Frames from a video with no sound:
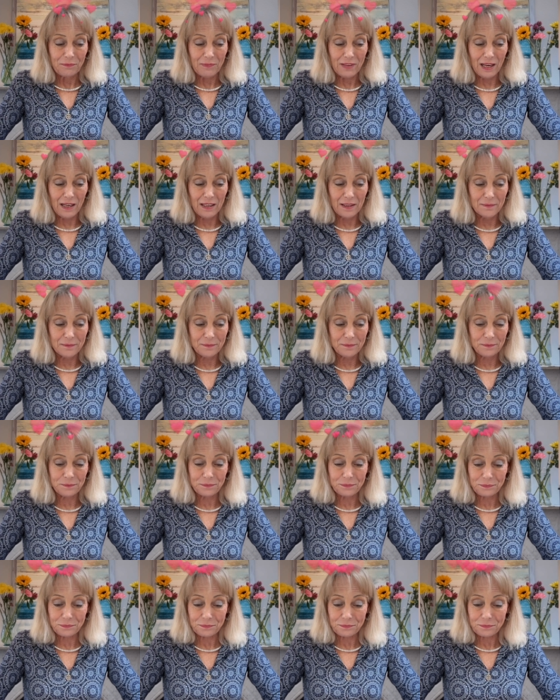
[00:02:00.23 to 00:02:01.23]
Um,
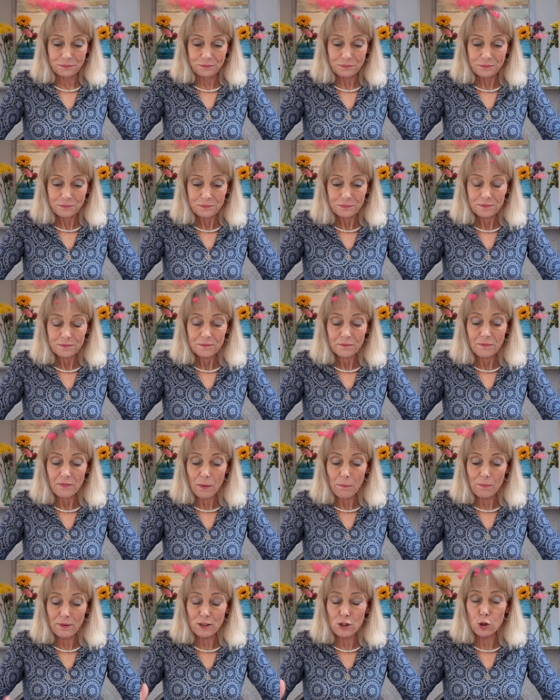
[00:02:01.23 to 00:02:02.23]

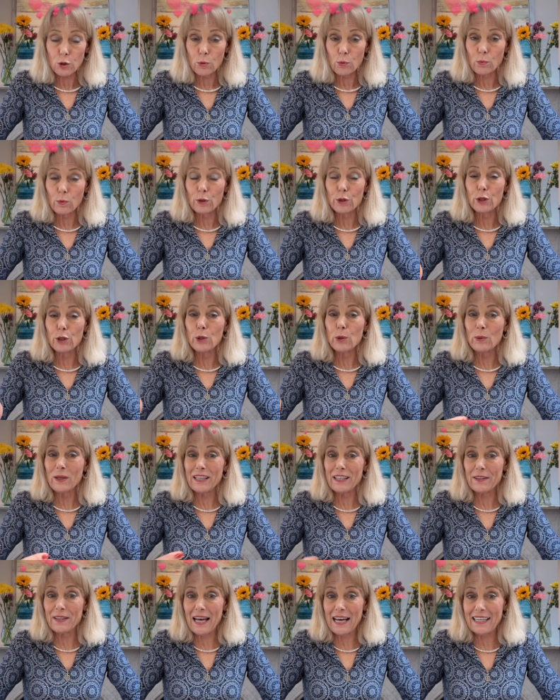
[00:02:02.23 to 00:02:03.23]
but you're
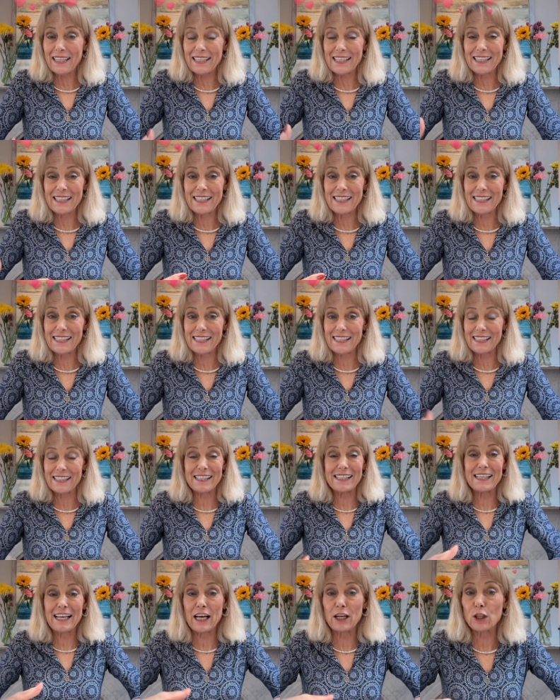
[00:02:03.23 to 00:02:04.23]
renewing that innocence,
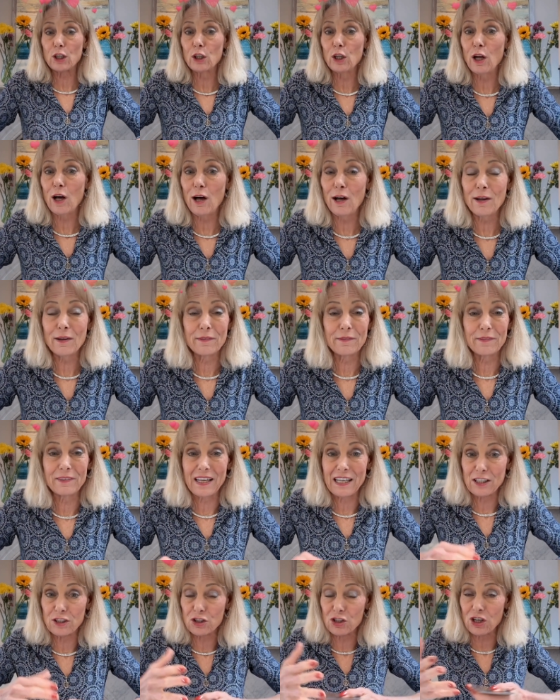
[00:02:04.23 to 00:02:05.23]
that love,
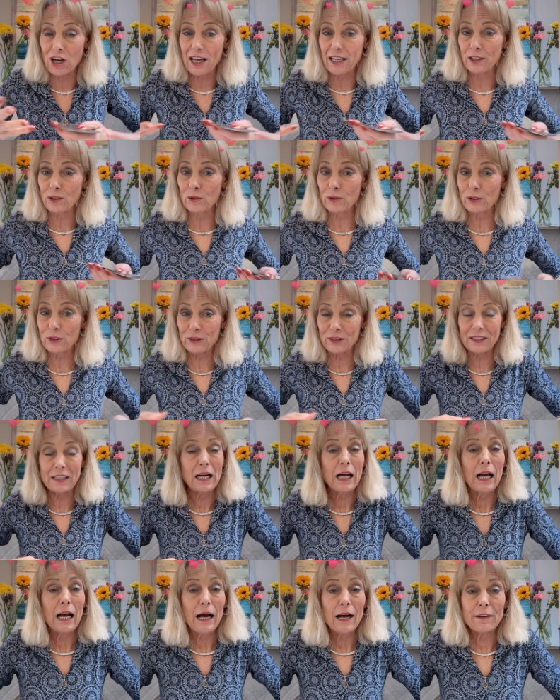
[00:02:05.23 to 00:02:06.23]
that childhood,
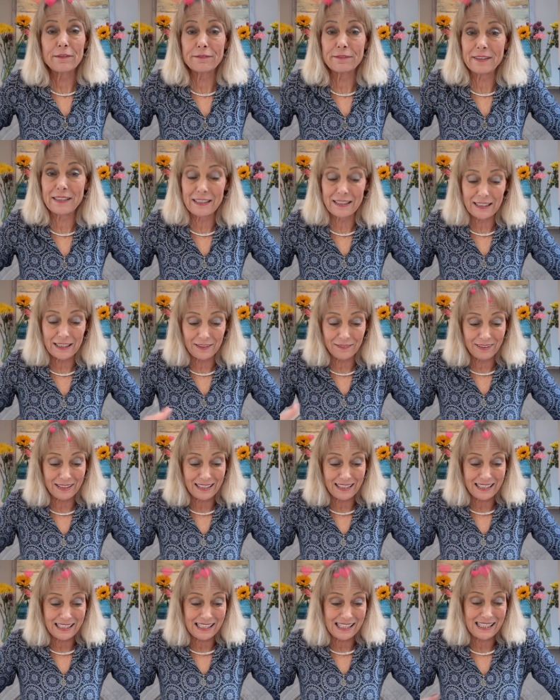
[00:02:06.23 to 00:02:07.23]
a feeling of
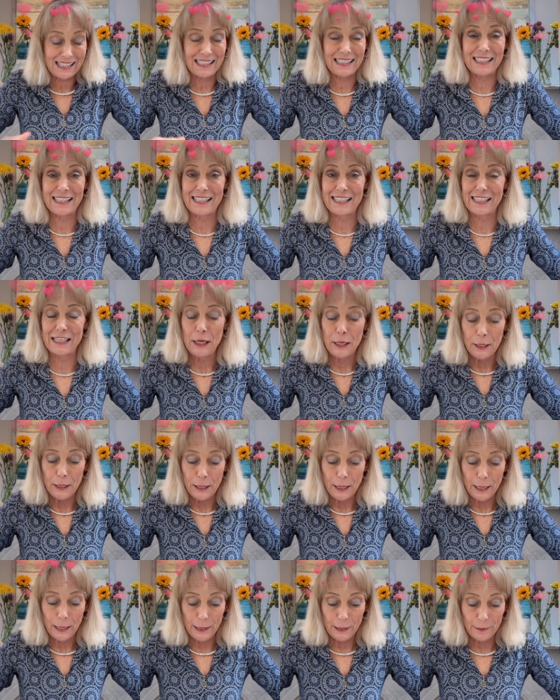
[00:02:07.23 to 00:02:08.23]
innocence,
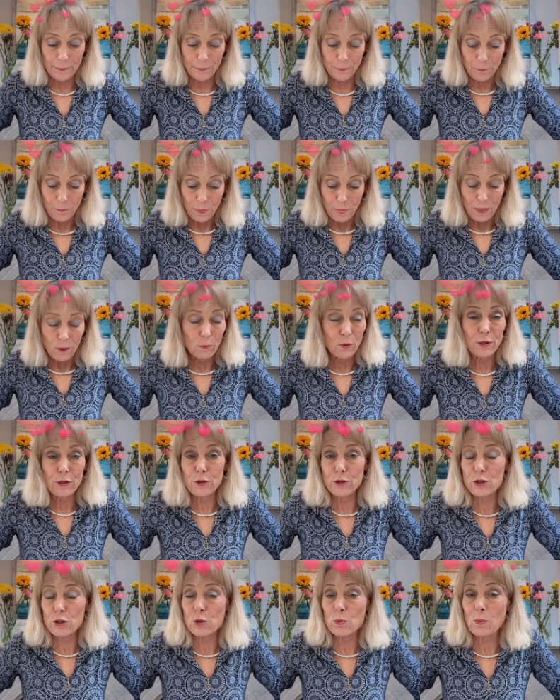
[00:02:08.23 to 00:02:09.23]
um, where you
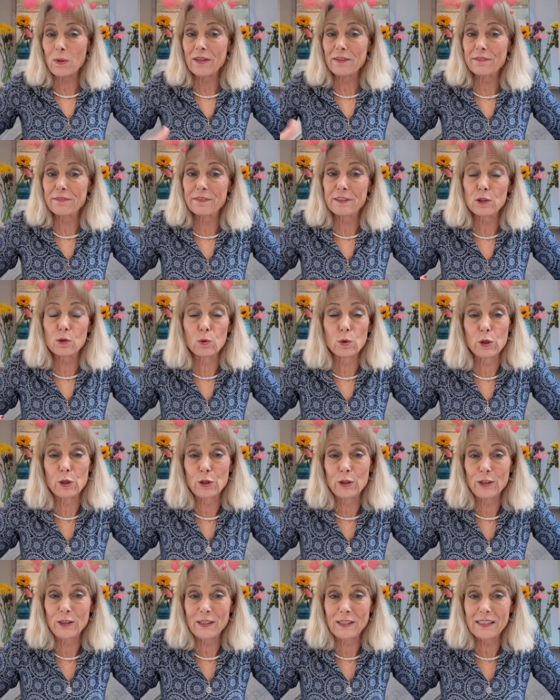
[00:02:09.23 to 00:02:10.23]
just want to feel
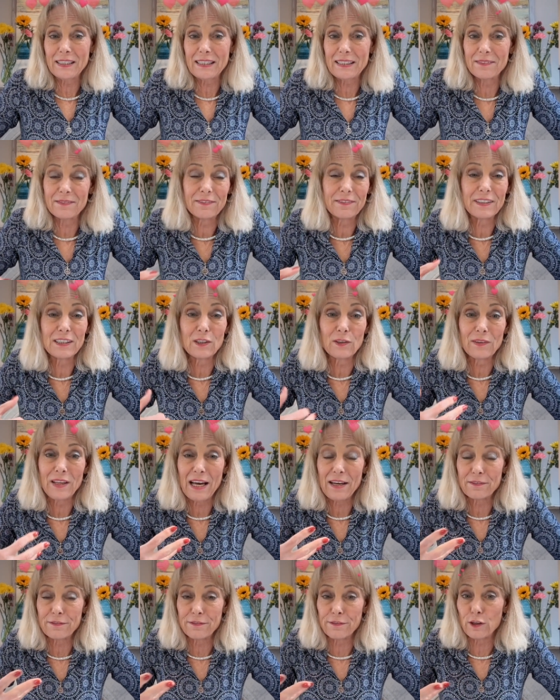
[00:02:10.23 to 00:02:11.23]
good and feel
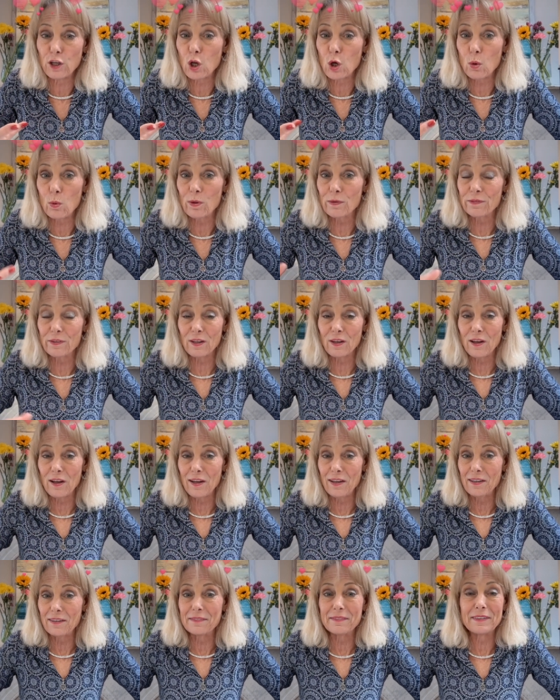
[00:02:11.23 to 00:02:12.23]
that flow of
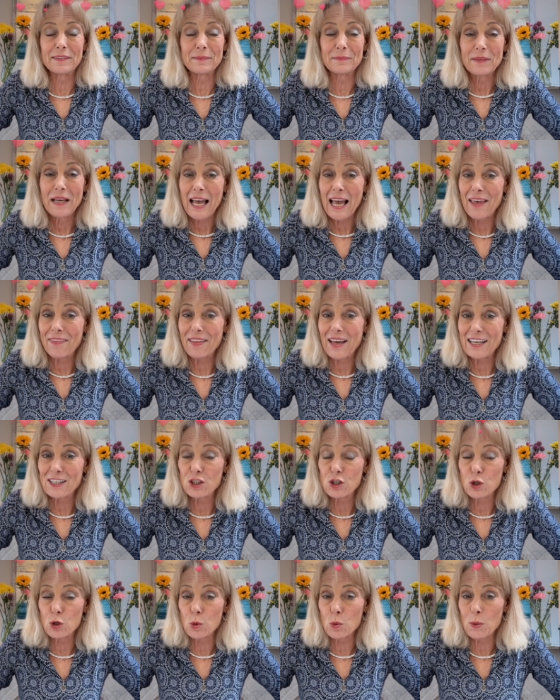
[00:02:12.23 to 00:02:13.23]
love and that
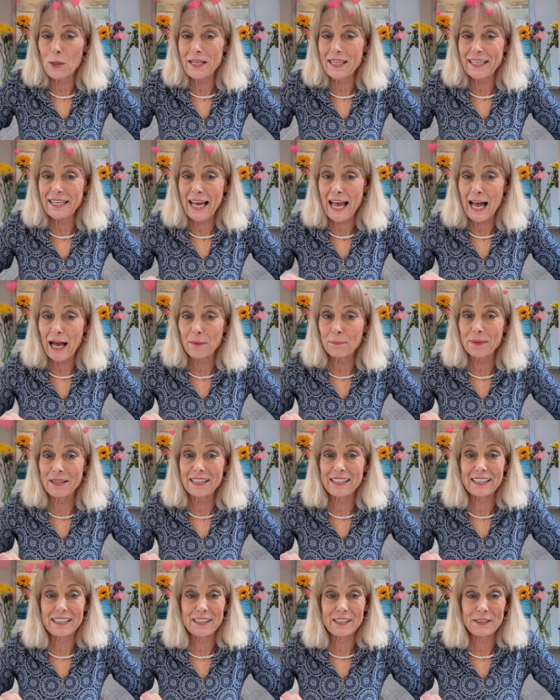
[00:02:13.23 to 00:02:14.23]
joy and
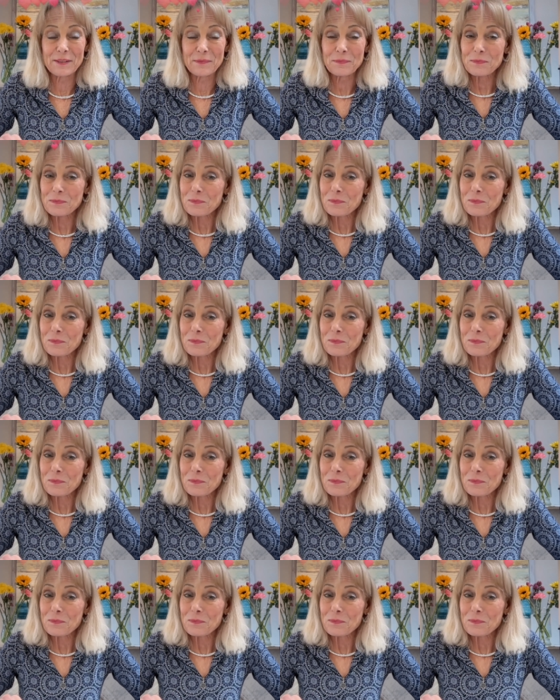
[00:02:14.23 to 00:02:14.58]
happiness.